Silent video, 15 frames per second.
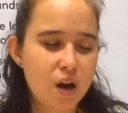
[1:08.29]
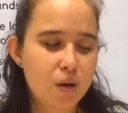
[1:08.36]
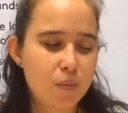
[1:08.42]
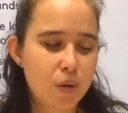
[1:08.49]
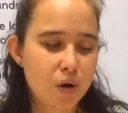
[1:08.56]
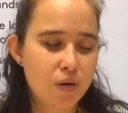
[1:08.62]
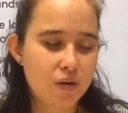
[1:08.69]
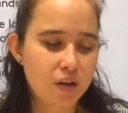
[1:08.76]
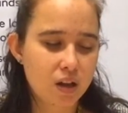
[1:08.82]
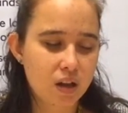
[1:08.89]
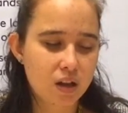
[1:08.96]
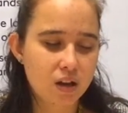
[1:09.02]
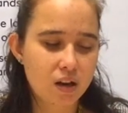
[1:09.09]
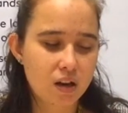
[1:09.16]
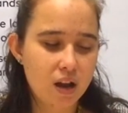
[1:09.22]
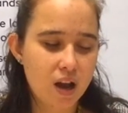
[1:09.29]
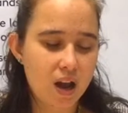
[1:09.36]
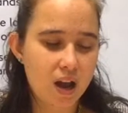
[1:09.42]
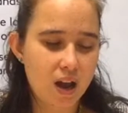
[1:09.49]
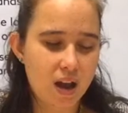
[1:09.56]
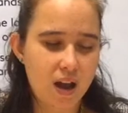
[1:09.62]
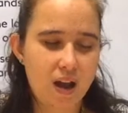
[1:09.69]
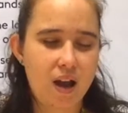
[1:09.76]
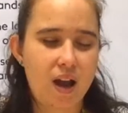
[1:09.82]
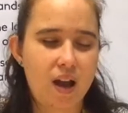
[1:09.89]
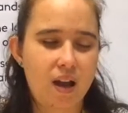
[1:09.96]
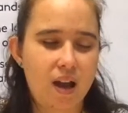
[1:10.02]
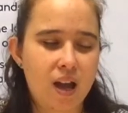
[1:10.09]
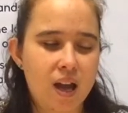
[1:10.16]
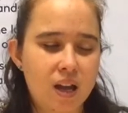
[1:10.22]
Morrigan
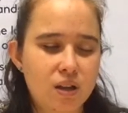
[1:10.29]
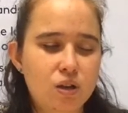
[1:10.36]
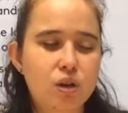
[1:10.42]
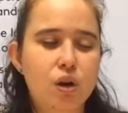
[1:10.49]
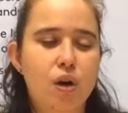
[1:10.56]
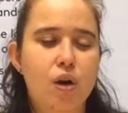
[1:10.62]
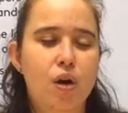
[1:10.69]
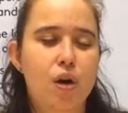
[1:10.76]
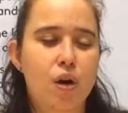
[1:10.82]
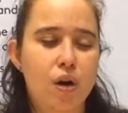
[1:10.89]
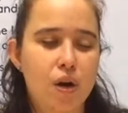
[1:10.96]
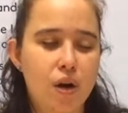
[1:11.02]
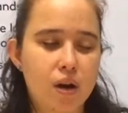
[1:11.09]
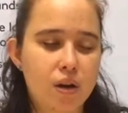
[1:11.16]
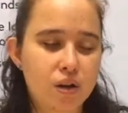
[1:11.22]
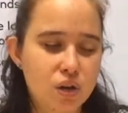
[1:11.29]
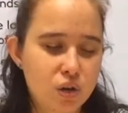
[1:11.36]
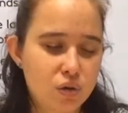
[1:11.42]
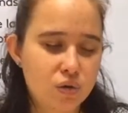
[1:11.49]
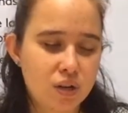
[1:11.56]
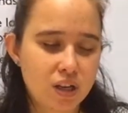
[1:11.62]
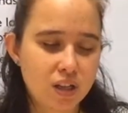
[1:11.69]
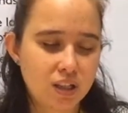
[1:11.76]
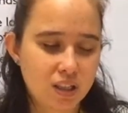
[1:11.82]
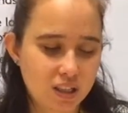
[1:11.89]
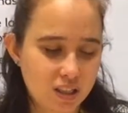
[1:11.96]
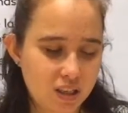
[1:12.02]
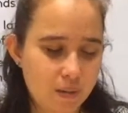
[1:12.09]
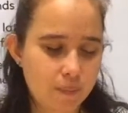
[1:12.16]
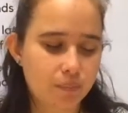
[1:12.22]
and her
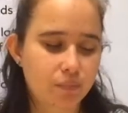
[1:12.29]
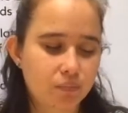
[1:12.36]
unit,